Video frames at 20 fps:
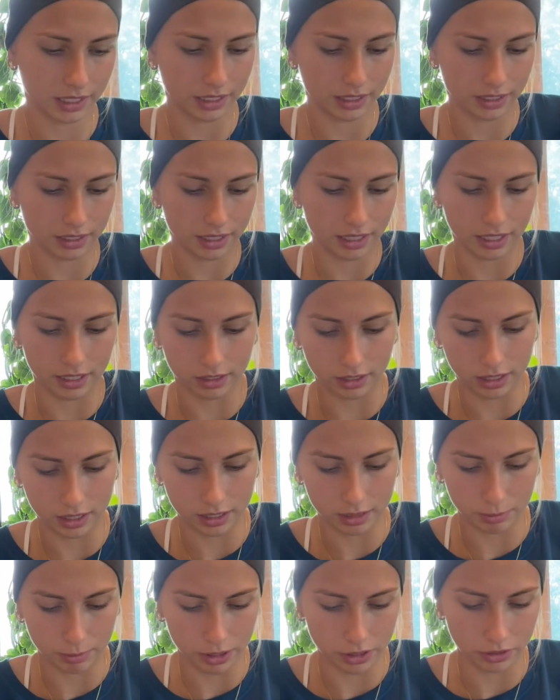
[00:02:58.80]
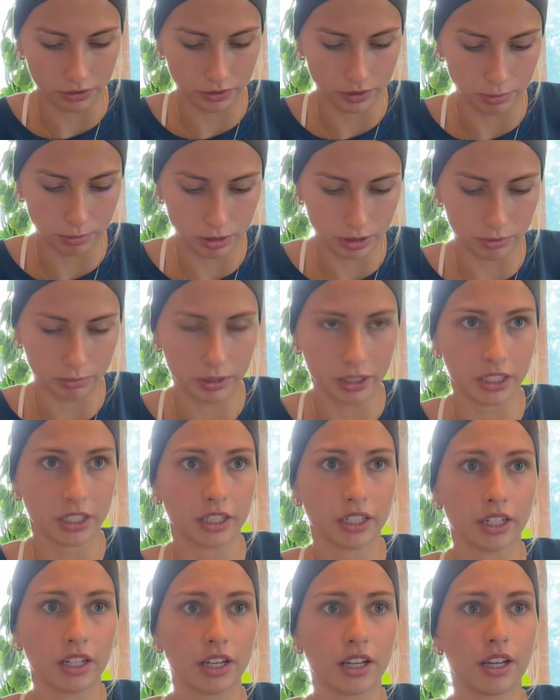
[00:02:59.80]
Kind of lost my cerebrum here.
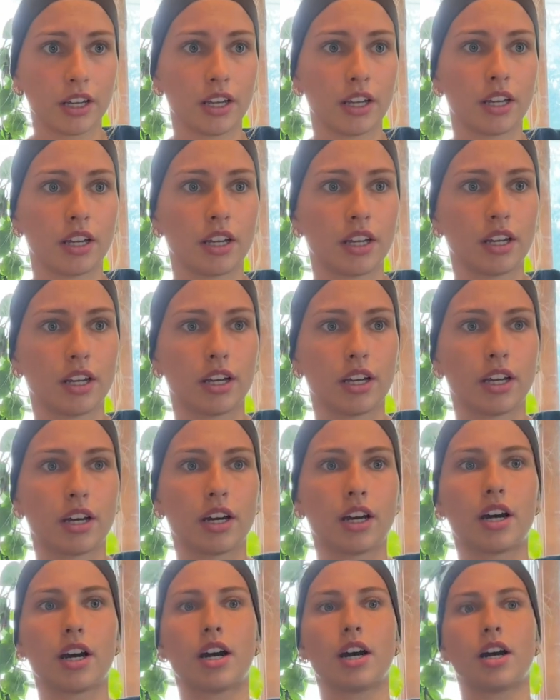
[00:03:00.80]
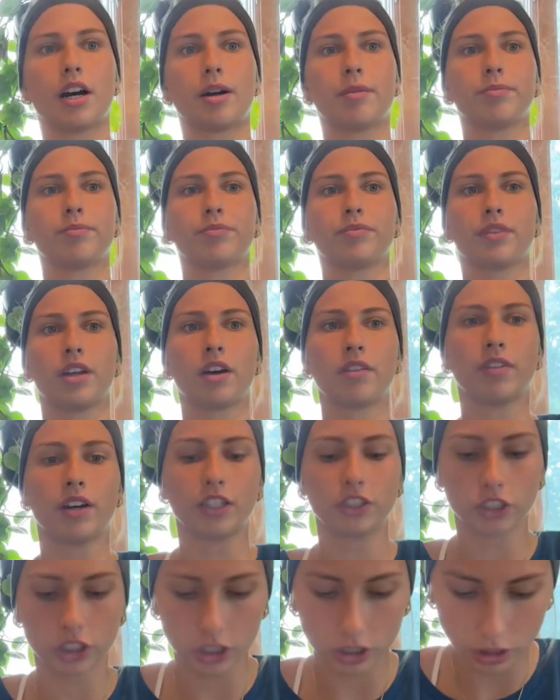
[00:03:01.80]
A
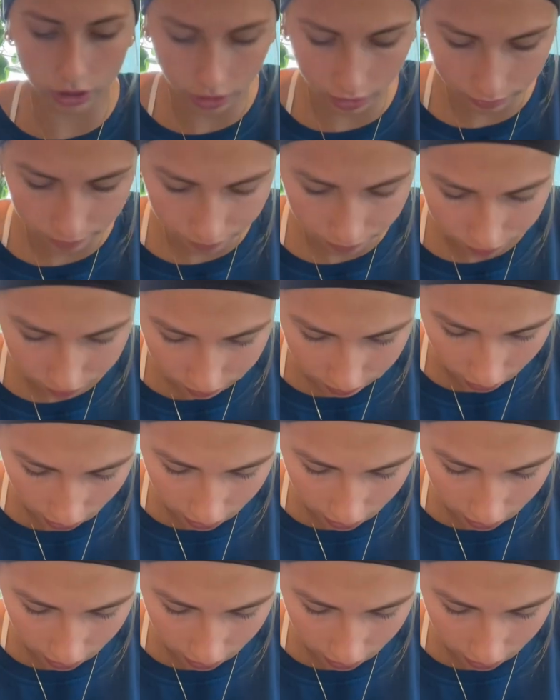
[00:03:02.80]
ventricle, that